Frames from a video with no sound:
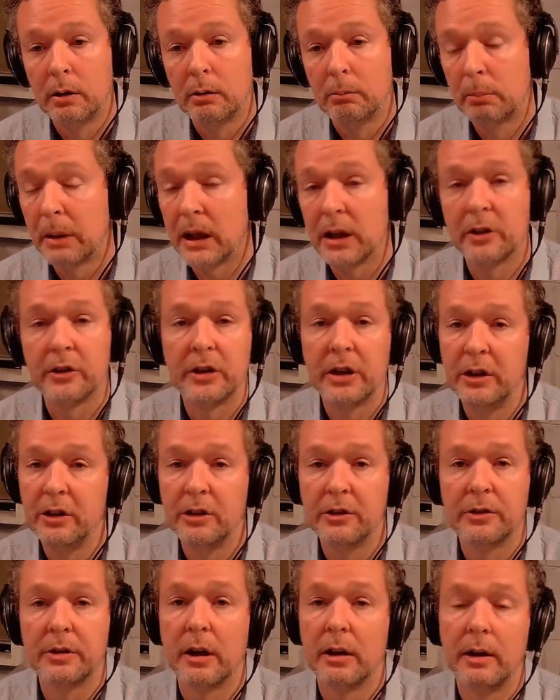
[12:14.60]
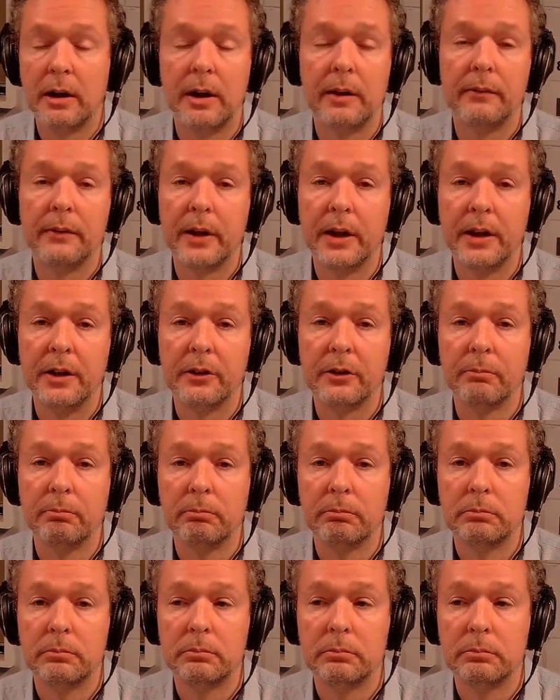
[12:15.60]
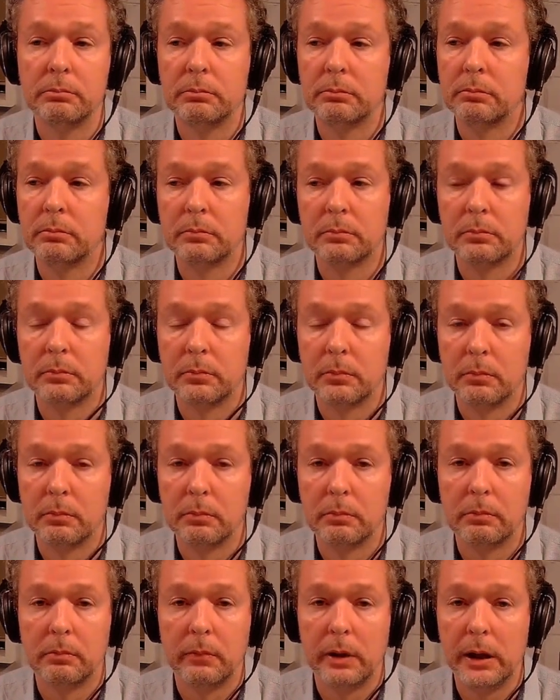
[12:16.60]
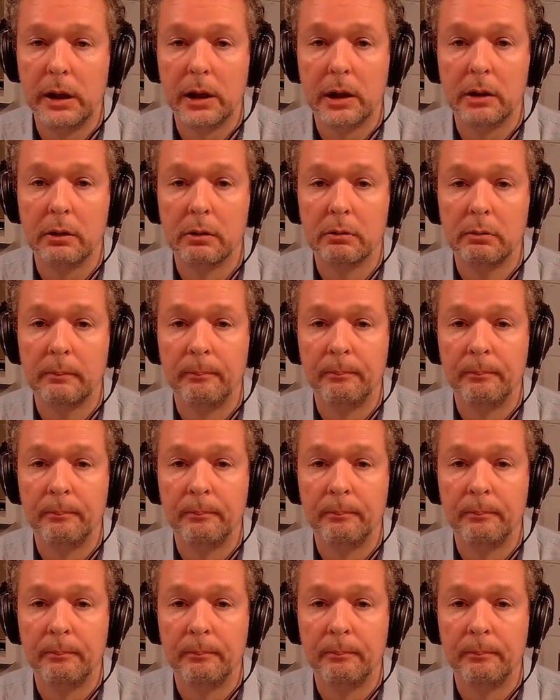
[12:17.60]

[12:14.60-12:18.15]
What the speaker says: Palestinians don't have theirs. The end.